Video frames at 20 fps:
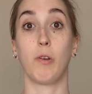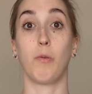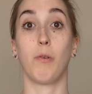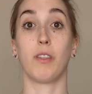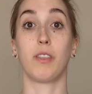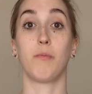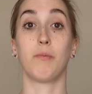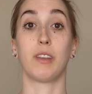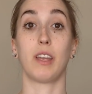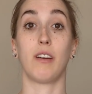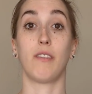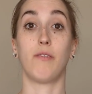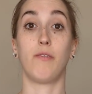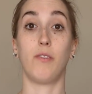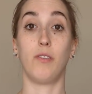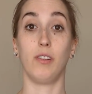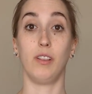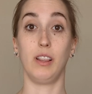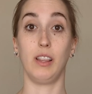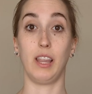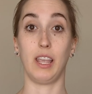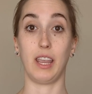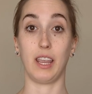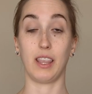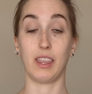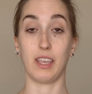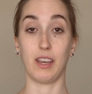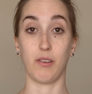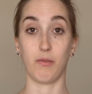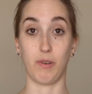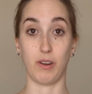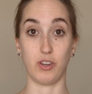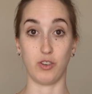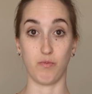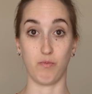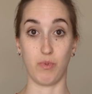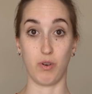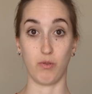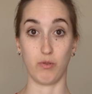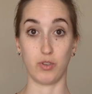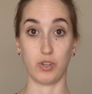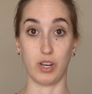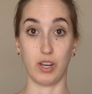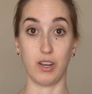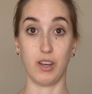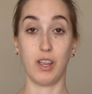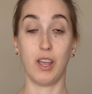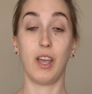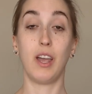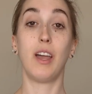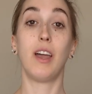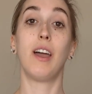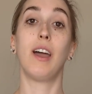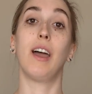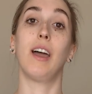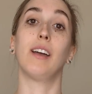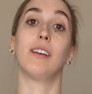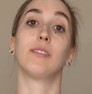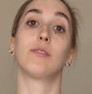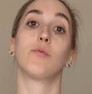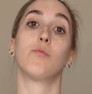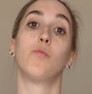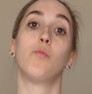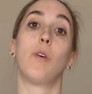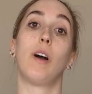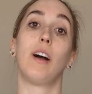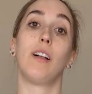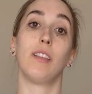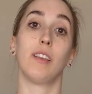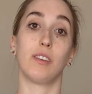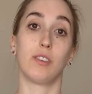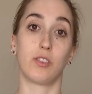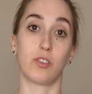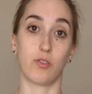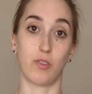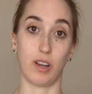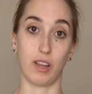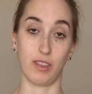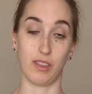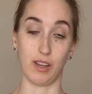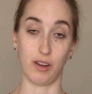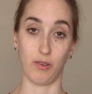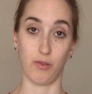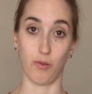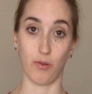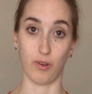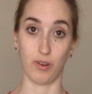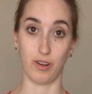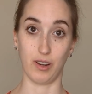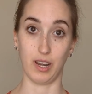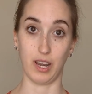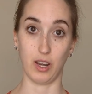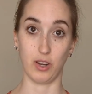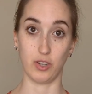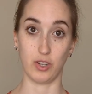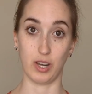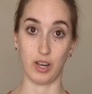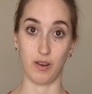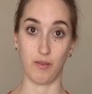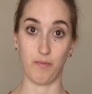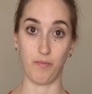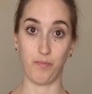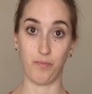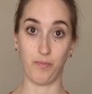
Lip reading: We want them to have full length and range of motion, as well as strength and coordination.